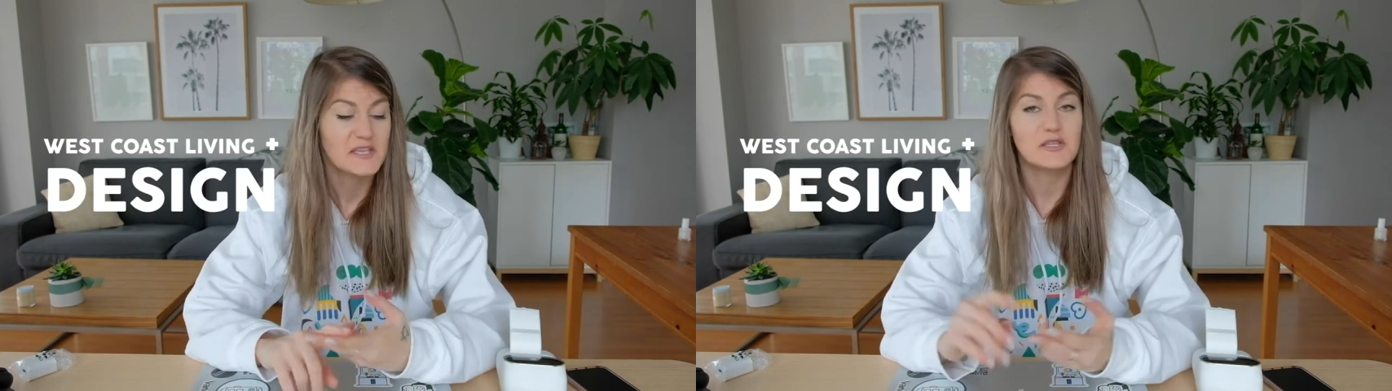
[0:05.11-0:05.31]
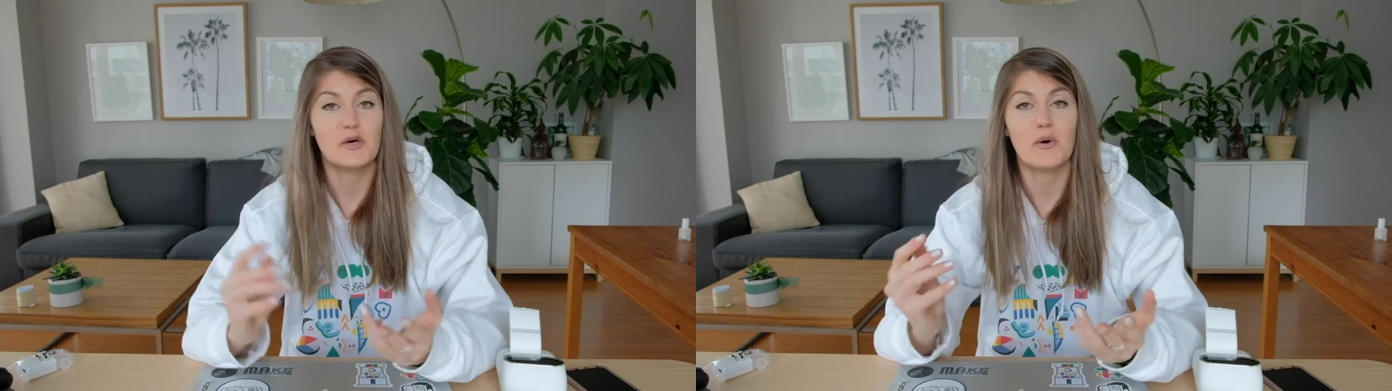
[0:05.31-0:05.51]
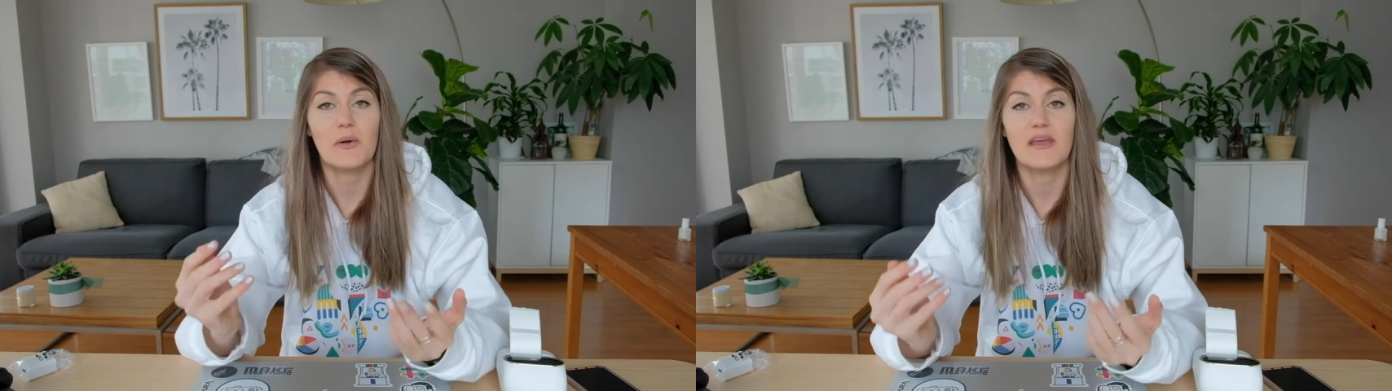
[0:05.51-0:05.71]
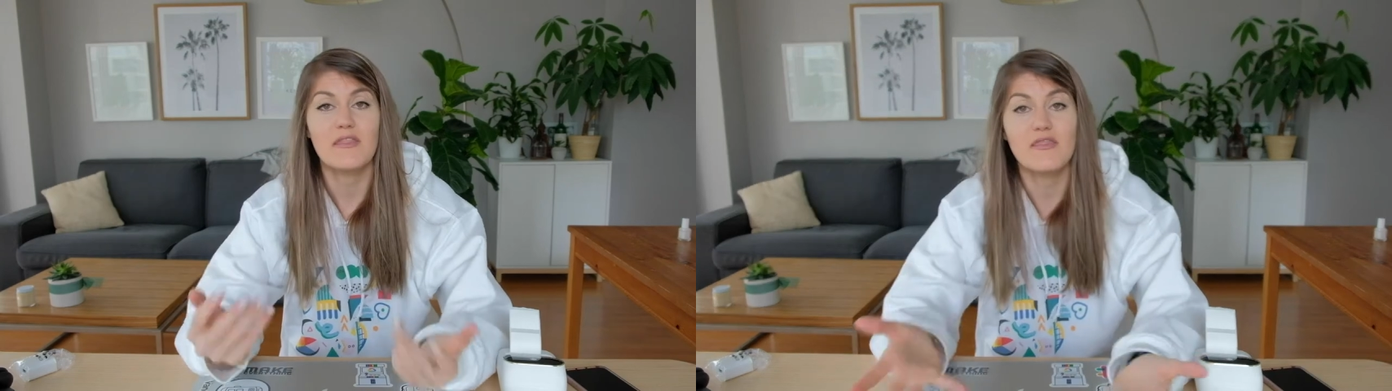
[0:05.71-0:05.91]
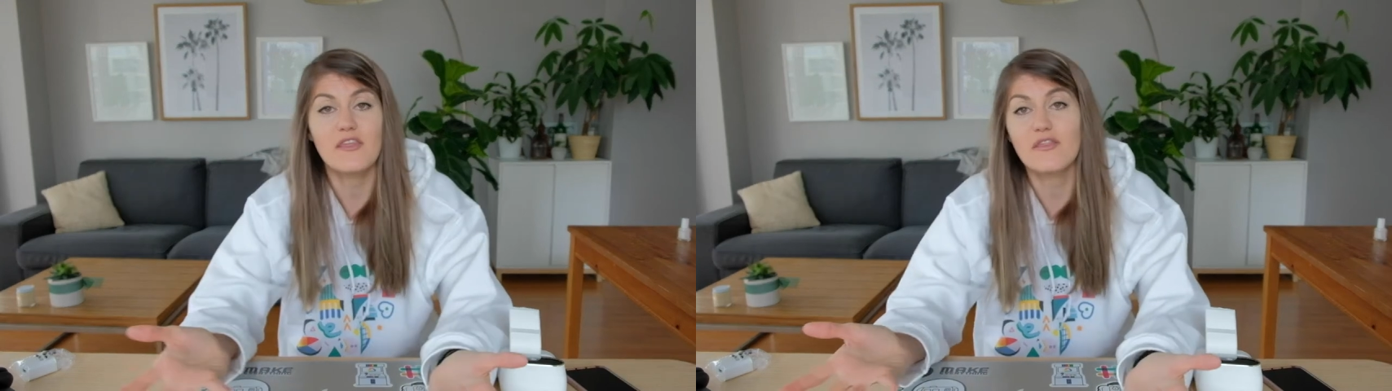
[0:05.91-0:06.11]
So
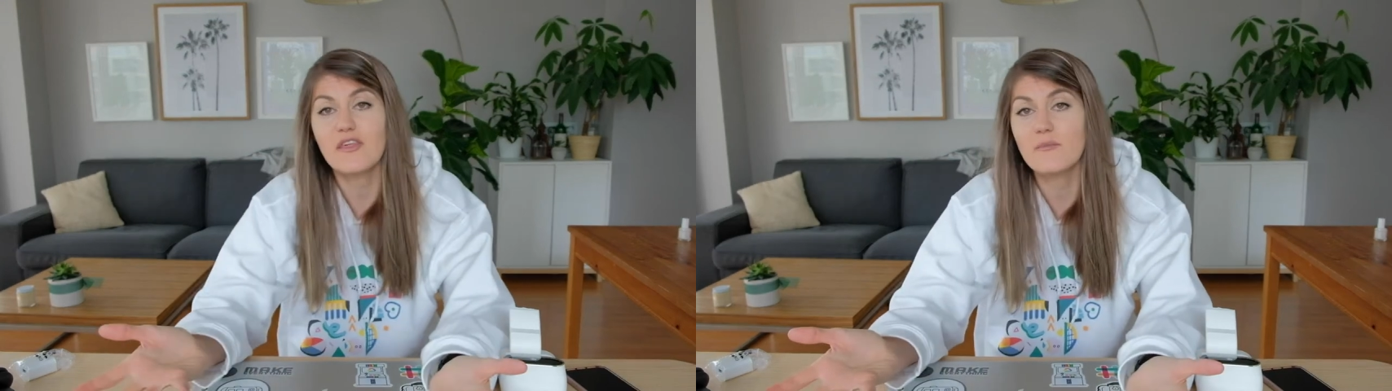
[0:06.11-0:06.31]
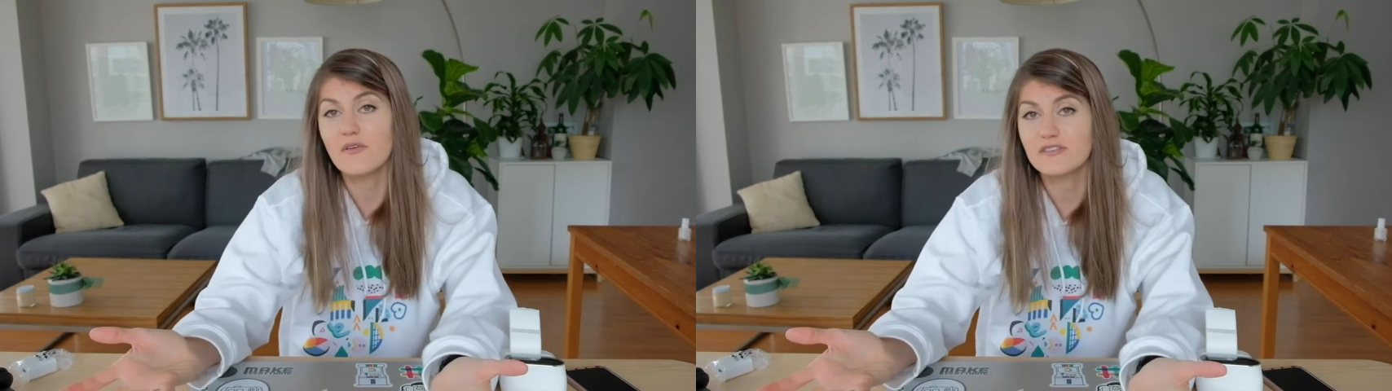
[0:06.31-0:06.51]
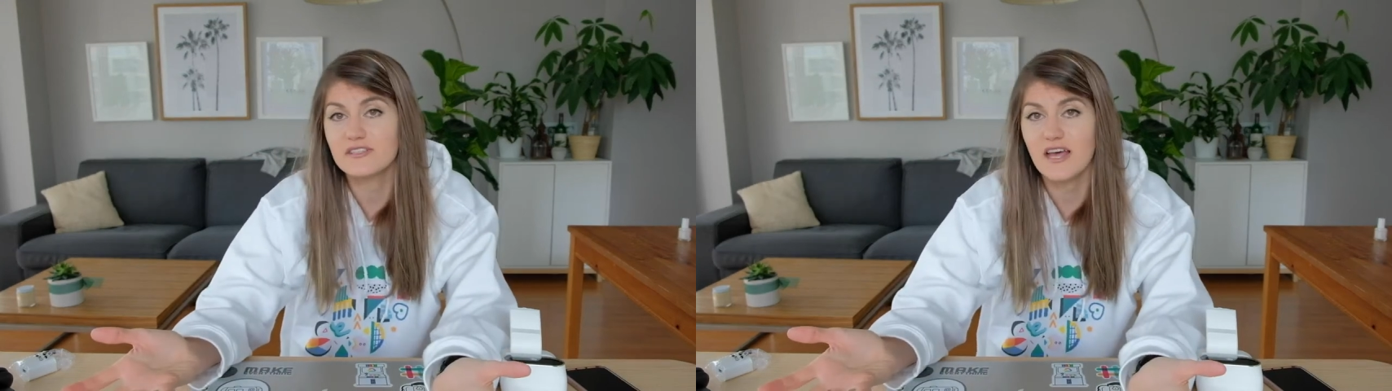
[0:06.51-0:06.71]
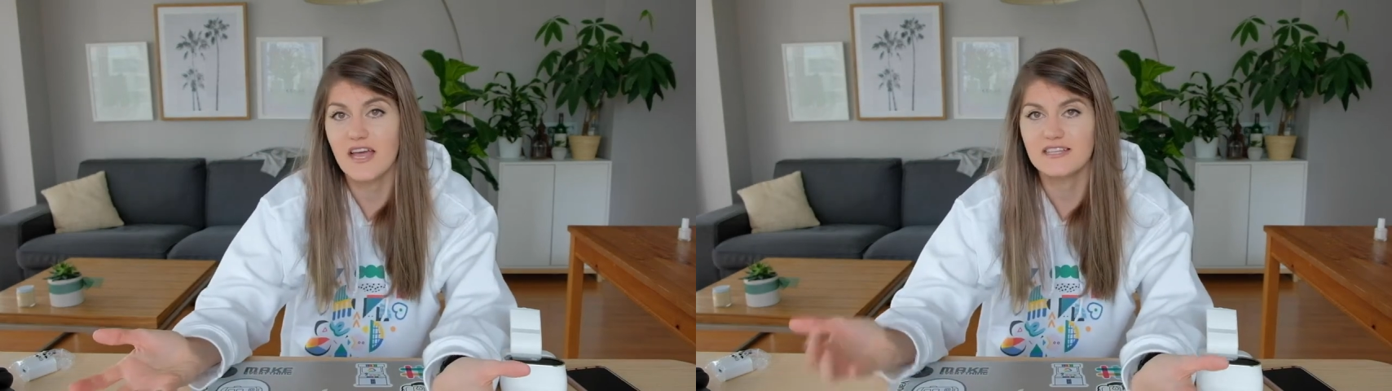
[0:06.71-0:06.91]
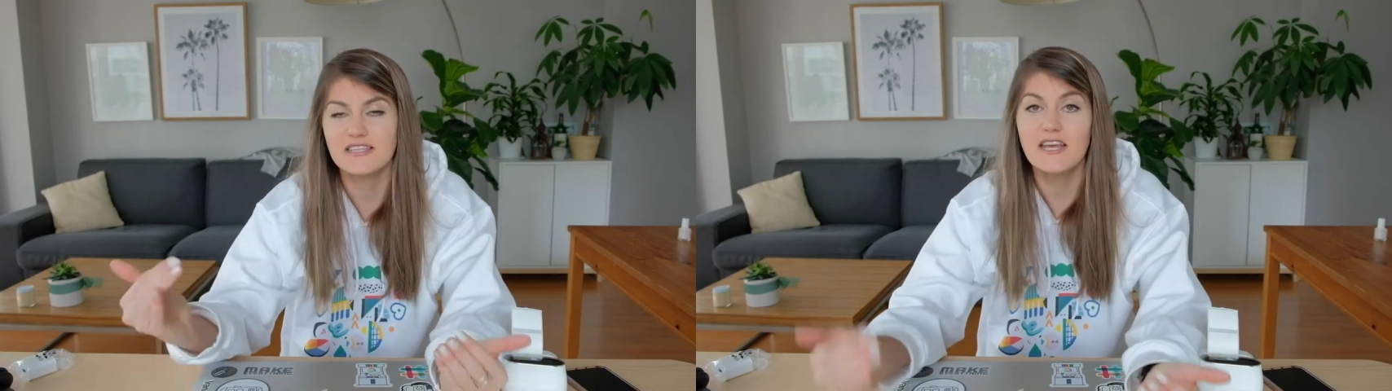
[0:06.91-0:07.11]
in the theme of
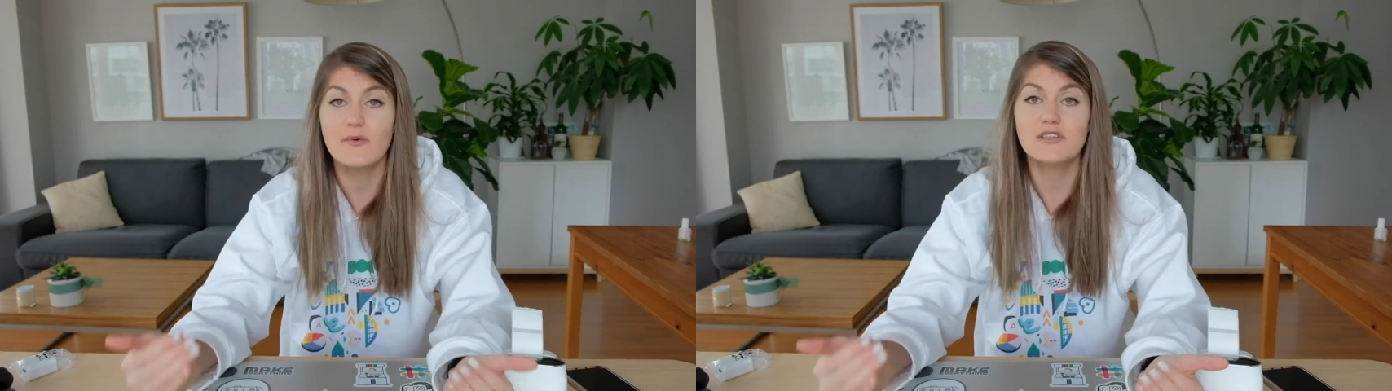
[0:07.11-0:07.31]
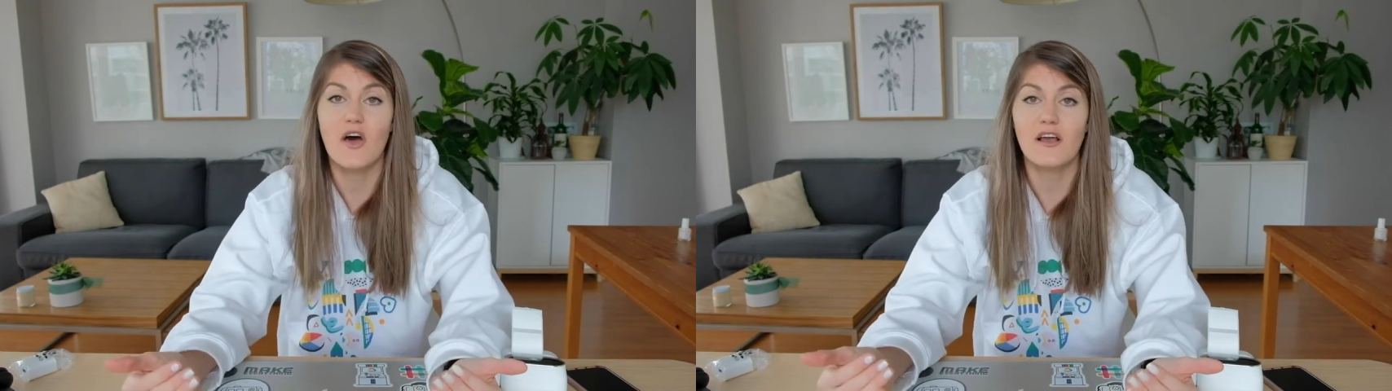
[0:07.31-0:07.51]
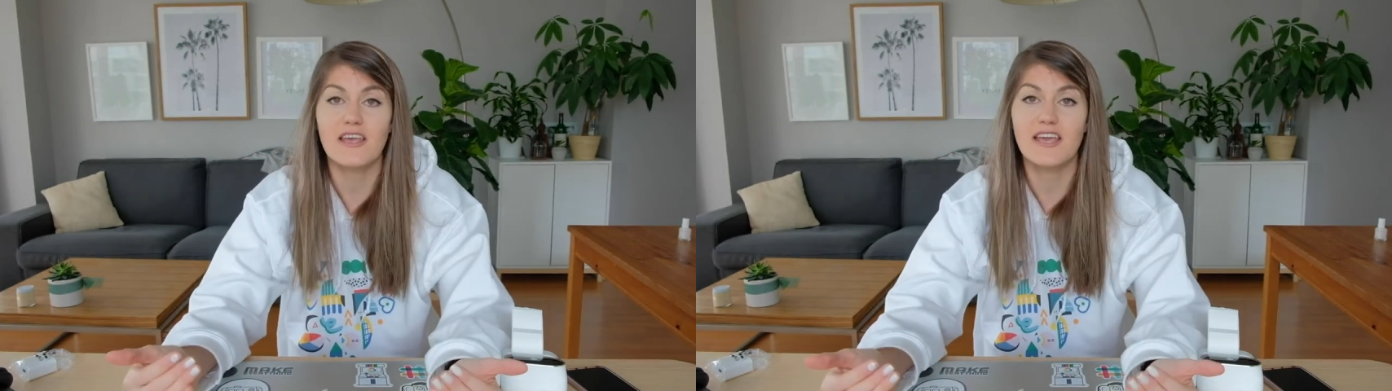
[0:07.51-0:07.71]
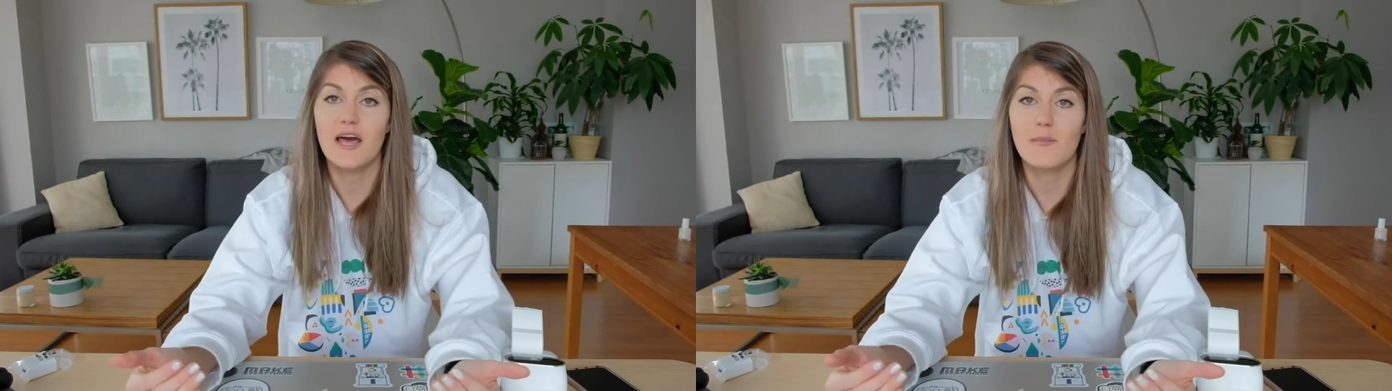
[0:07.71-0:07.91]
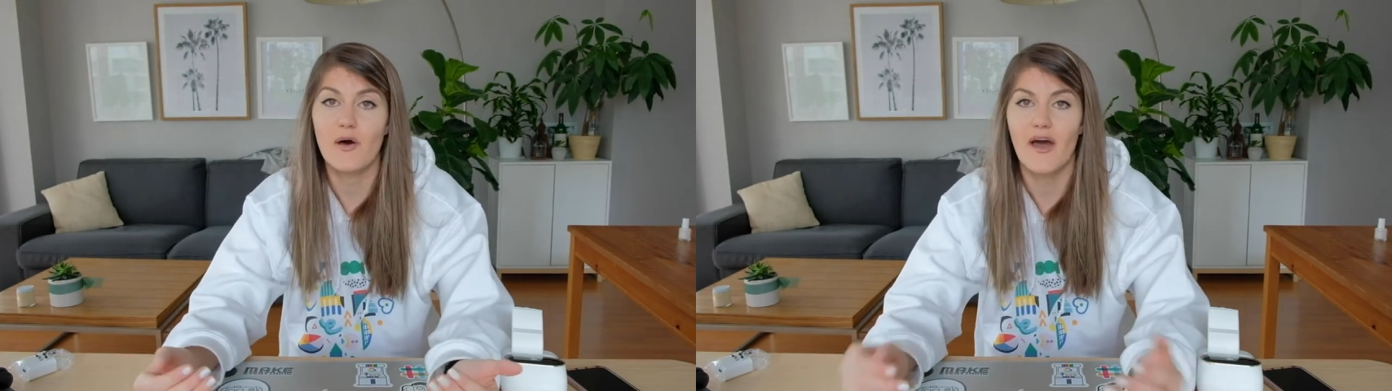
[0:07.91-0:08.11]
design, today we're talking
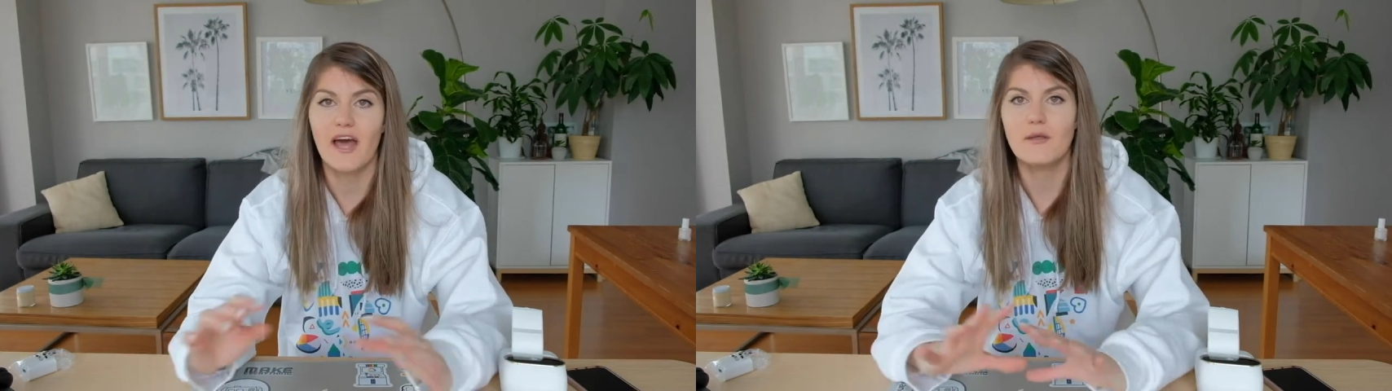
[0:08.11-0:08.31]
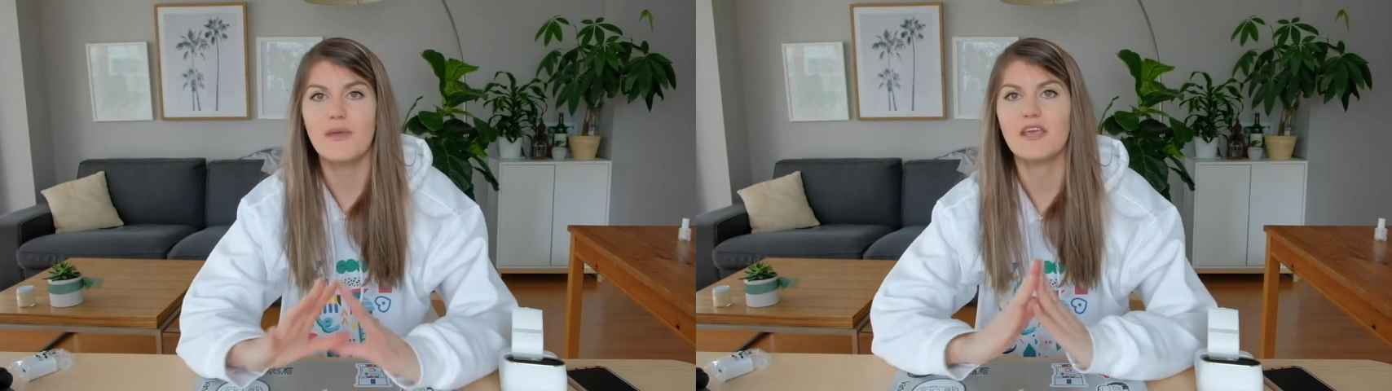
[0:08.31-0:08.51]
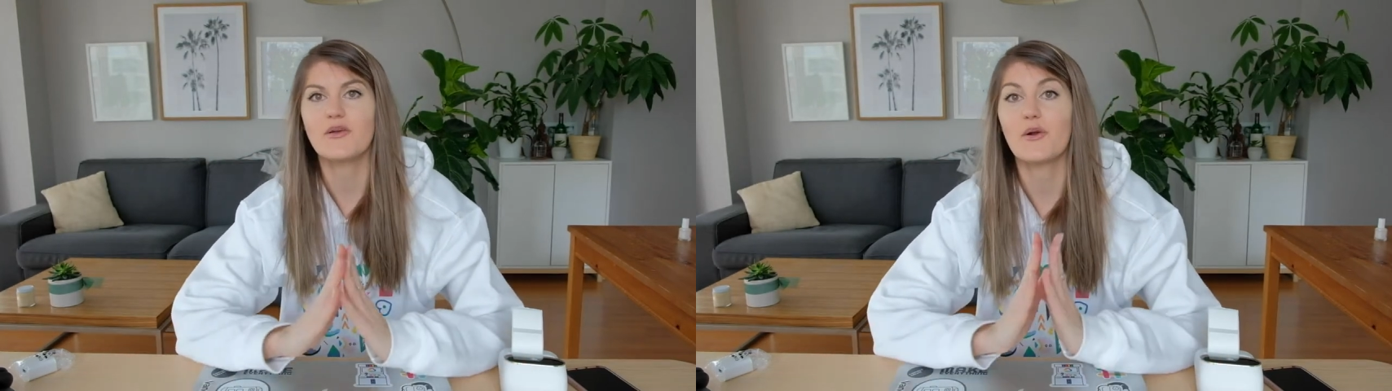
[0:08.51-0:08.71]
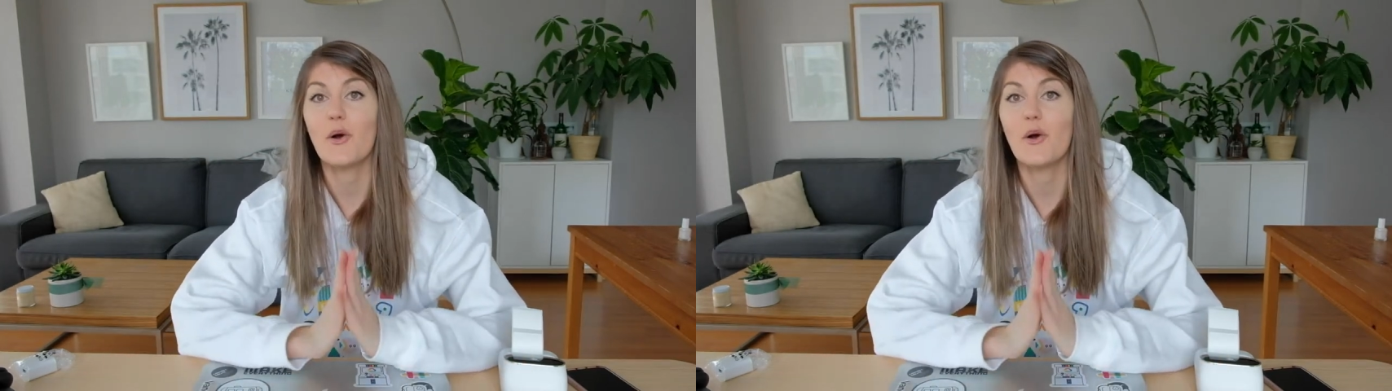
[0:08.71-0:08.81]
about how to make your